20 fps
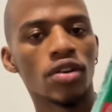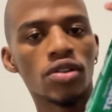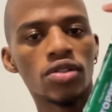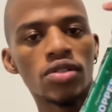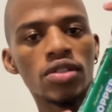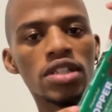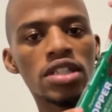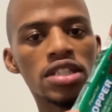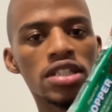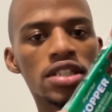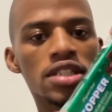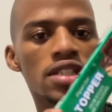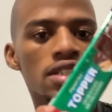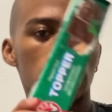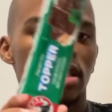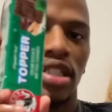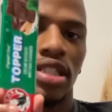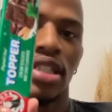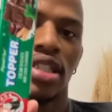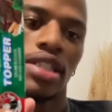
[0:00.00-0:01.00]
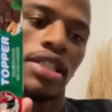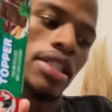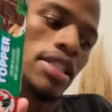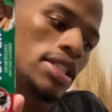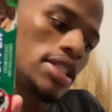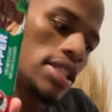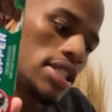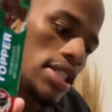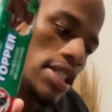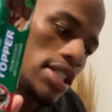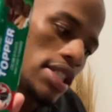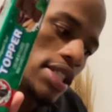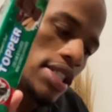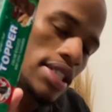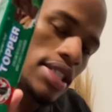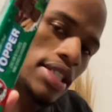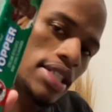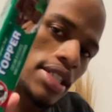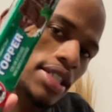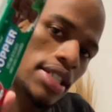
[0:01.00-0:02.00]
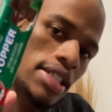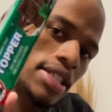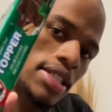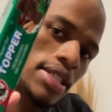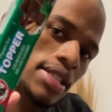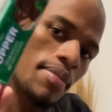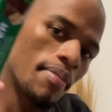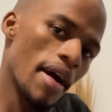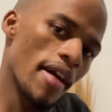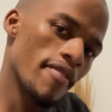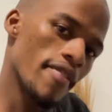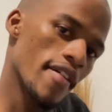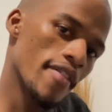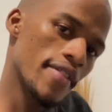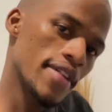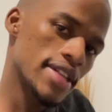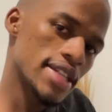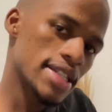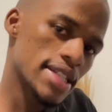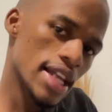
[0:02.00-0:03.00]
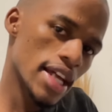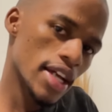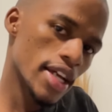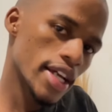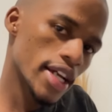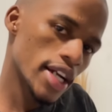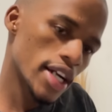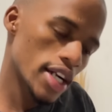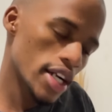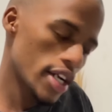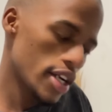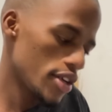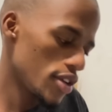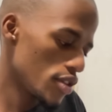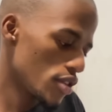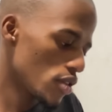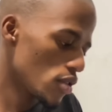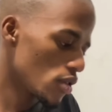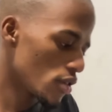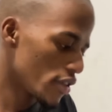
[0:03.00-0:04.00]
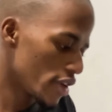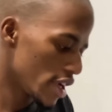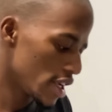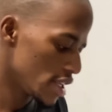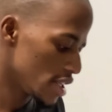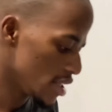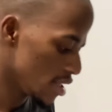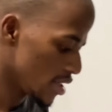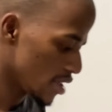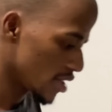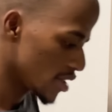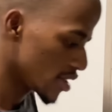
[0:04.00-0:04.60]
also these, my favorite snack, you know already.